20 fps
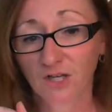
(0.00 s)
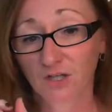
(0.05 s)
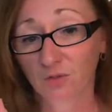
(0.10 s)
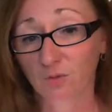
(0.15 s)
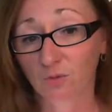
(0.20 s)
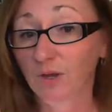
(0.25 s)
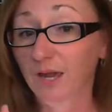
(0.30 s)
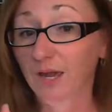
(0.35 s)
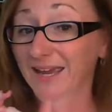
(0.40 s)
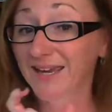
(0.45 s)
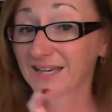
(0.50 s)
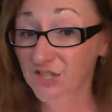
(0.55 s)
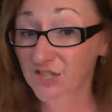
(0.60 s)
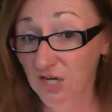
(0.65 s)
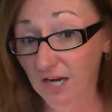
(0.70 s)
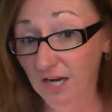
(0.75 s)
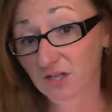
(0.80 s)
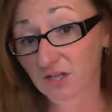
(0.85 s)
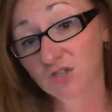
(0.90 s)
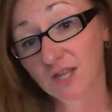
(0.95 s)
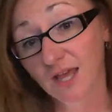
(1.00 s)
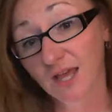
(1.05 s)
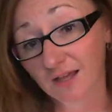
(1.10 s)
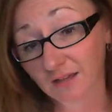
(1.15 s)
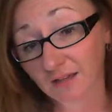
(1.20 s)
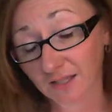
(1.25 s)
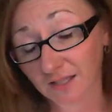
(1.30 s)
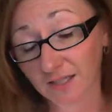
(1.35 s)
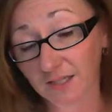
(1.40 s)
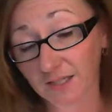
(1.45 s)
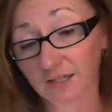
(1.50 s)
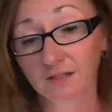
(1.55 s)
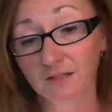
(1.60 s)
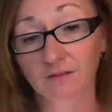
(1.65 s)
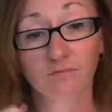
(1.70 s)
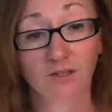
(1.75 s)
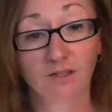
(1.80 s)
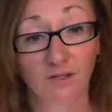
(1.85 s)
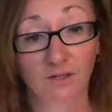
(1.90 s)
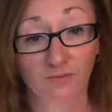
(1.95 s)
You can change that link
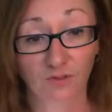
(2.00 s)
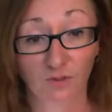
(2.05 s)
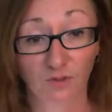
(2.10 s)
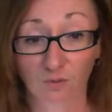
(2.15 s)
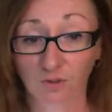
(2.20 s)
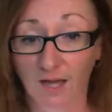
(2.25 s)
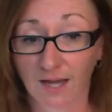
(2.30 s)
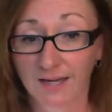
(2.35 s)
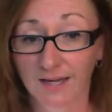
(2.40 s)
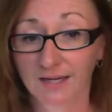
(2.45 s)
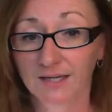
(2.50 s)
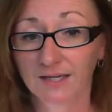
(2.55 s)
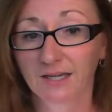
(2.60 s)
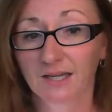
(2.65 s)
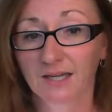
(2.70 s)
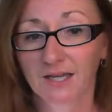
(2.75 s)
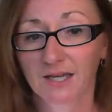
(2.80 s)
if you like.